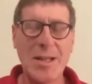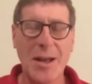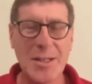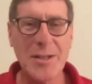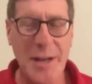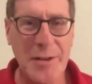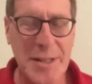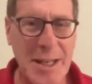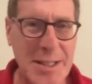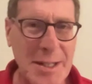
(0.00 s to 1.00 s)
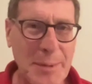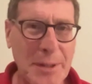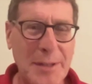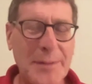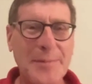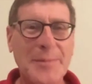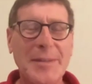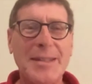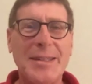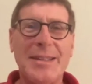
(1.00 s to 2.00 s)
thoughts are irresistible.
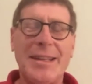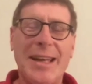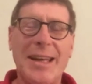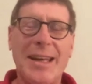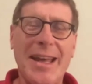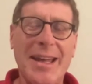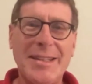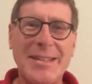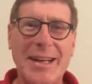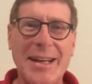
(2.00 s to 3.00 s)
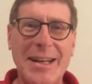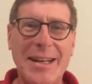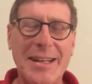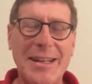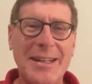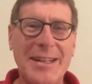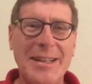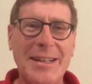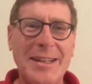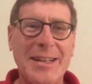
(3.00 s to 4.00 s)
And
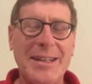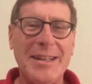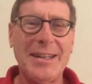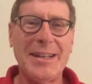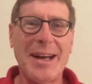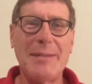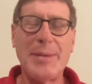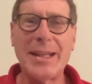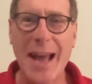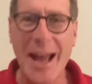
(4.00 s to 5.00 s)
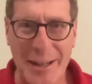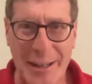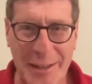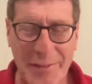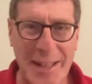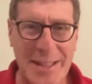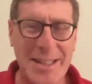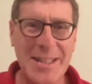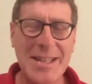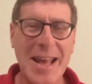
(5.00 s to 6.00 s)
I'd be a liar if I
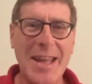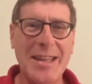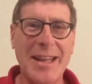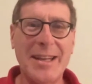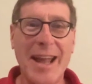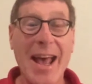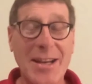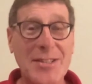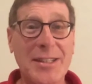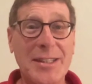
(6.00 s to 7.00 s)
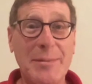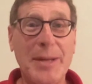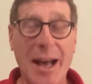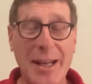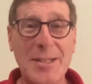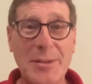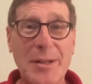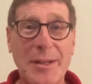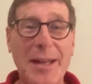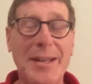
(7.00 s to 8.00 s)
didn't say that actually, to be honest,
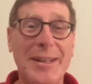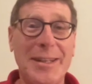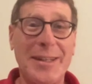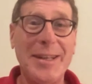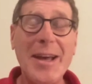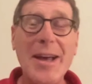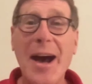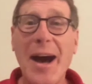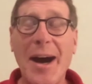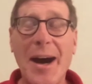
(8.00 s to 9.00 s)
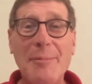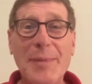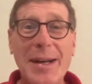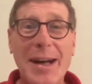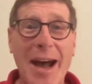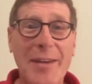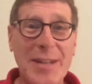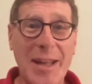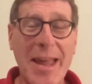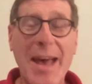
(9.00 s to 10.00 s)
I've
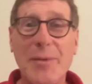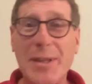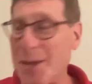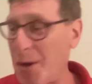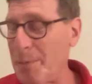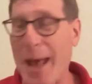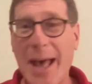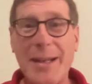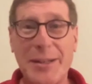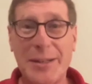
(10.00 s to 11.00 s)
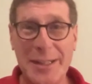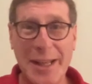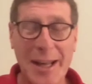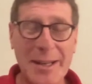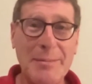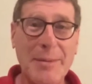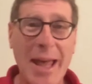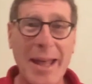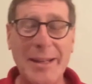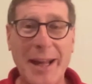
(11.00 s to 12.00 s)
done that with a notepad early on
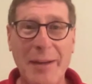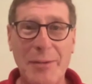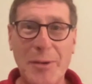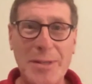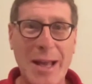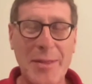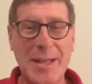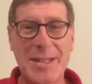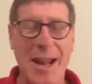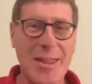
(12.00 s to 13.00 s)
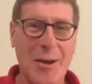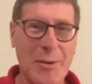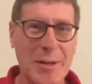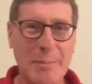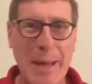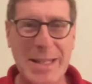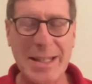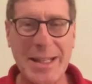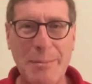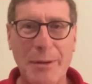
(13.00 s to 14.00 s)
and I wrote down things that I thought were
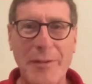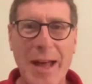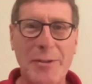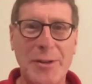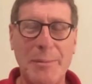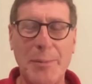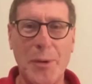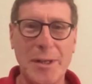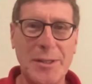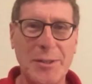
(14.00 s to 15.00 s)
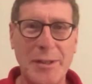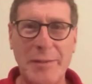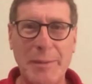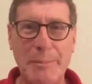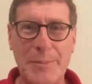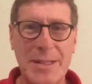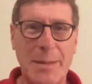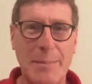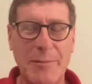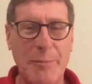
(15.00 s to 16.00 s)
amazingly profound or important, or even
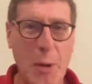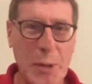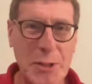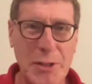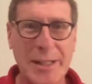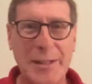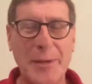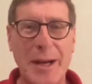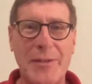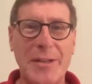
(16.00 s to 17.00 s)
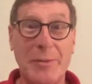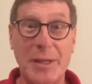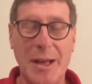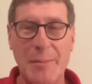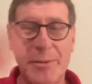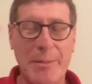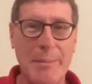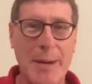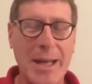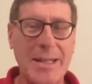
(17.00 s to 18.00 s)
snips of poetry or whatever that would come through
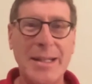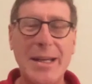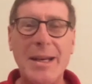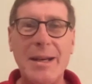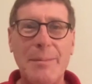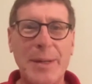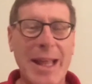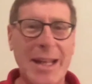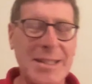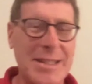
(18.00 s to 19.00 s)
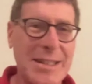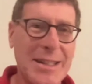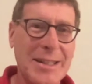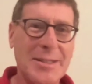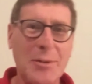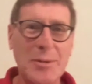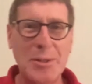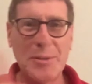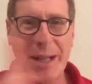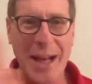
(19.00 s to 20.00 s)
my mind. But don't
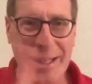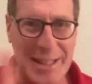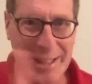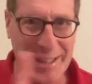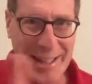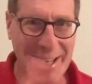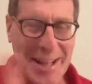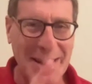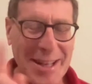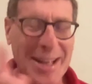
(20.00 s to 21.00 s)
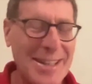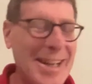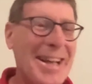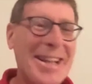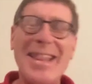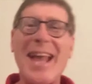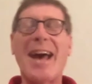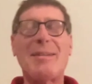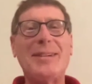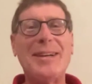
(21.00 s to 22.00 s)
do what I did. That's
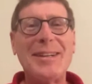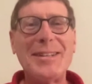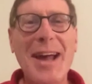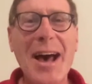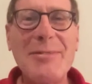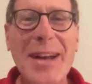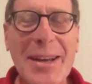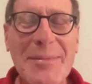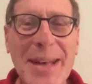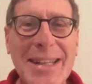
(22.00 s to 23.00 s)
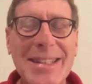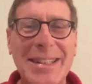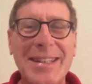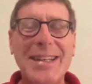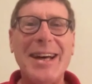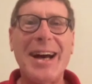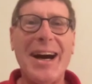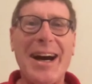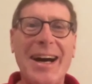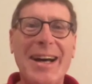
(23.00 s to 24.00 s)
not recommended.
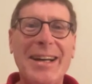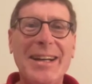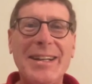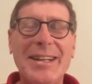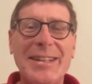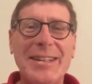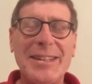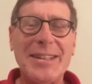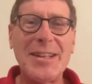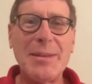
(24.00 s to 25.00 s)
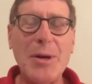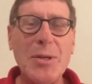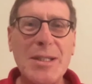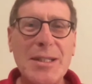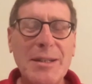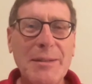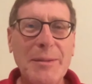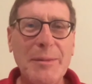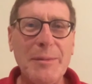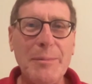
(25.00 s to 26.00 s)
The most
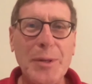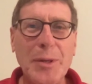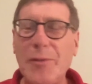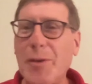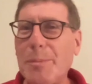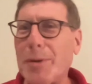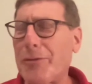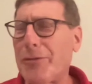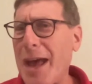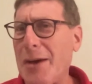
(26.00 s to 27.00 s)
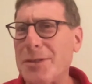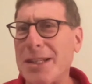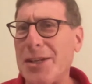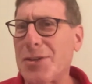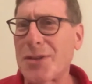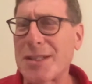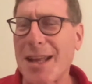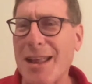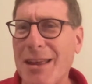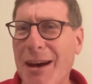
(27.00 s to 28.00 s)
beautiful, profound,
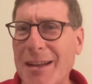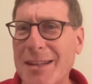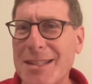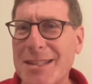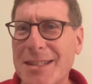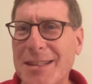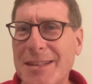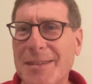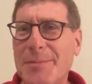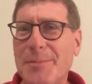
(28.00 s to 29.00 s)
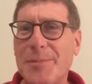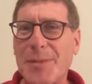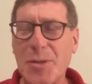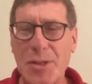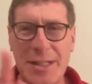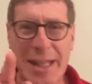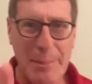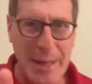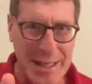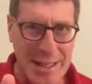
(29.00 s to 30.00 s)
interesting thoughts, those are
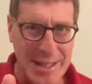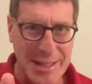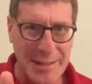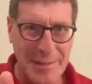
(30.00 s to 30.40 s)
demons.